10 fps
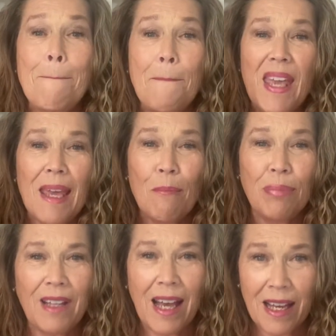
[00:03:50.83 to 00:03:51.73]
Be
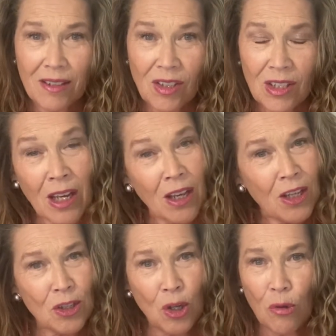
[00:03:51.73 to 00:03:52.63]
blessed.
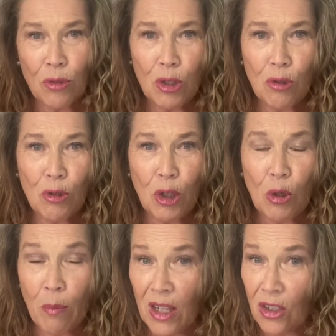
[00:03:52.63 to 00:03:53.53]
Don't do too
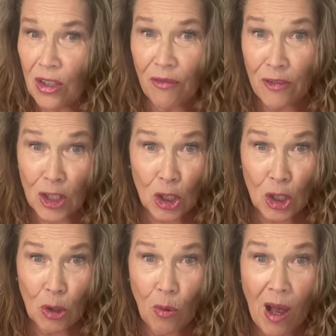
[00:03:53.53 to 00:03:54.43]
much if it's
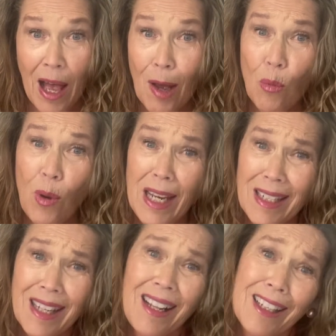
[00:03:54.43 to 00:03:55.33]
too hot. Wait
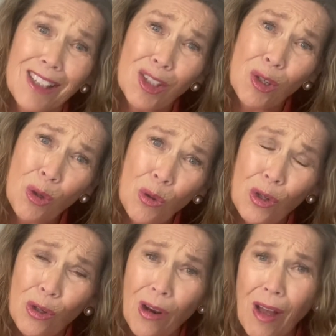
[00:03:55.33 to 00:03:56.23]
till it's
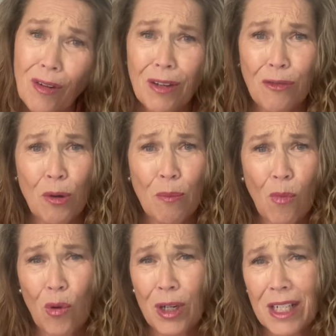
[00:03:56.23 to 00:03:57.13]
cooler out. If your
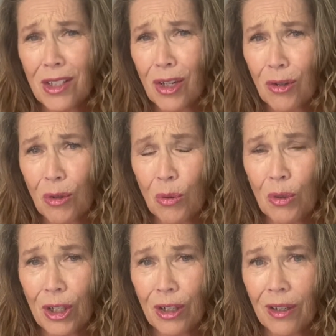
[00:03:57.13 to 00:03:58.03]
mornings are
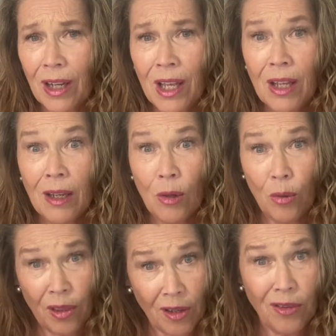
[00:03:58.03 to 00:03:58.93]
cooler,
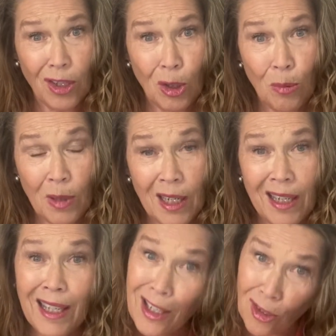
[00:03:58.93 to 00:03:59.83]
without the
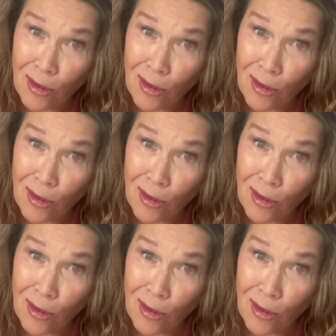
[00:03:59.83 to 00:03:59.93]
humidity here